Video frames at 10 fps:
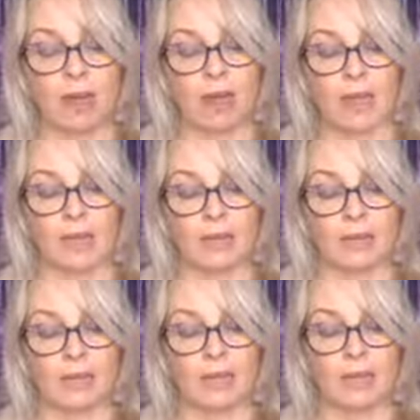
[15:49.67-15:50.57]
I
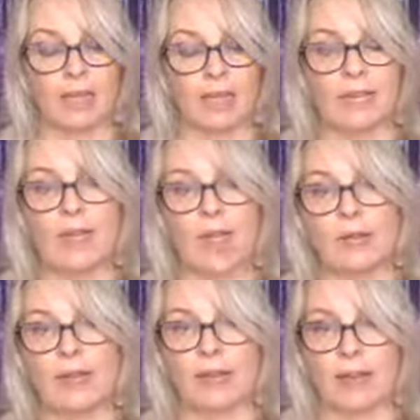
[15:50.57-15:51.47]
can
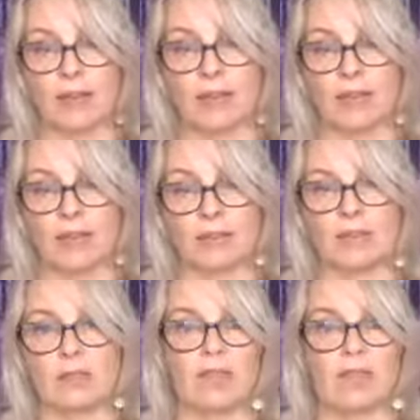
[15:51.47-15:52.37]
only have this